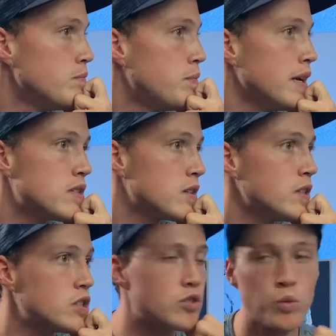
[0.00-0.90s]

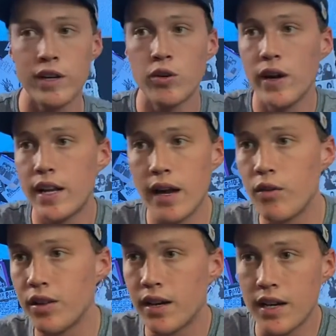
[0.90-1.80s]
Basically just recreating
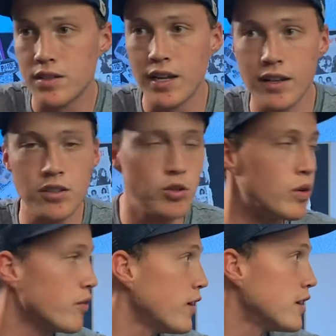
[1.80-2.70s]
everything I said to
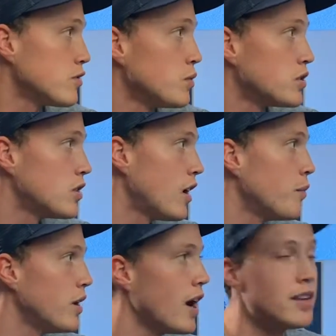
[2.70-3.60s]
her face, which
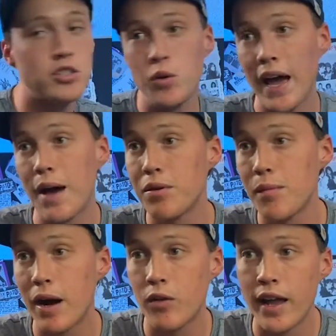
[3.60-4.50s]
I'm not too happy
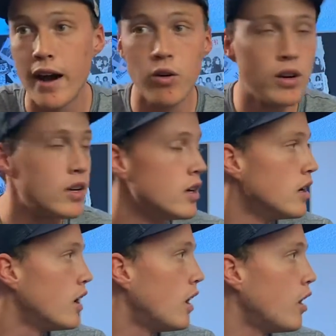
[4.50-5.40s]
about now,
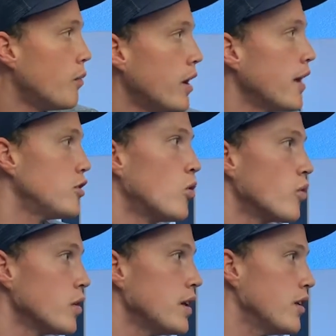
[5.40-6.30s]
and I don't
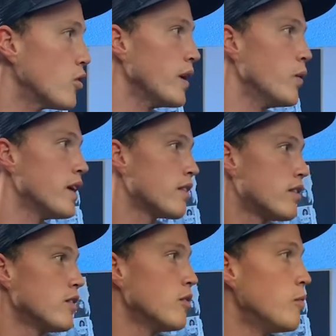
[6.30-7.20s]
really agree
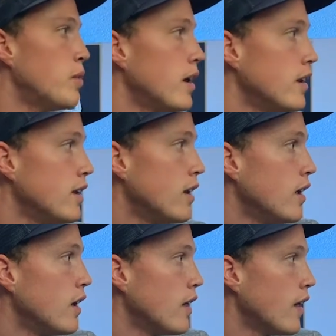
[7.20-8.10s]
with. But
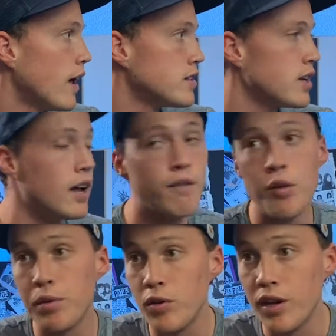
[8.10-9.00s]
it's kind of
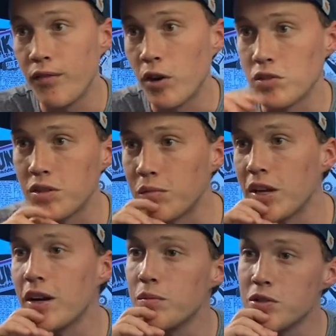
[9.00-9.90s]
the beauty of art
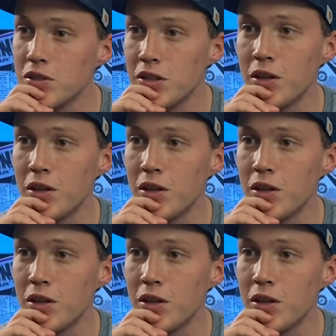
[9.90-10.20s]
sometimes,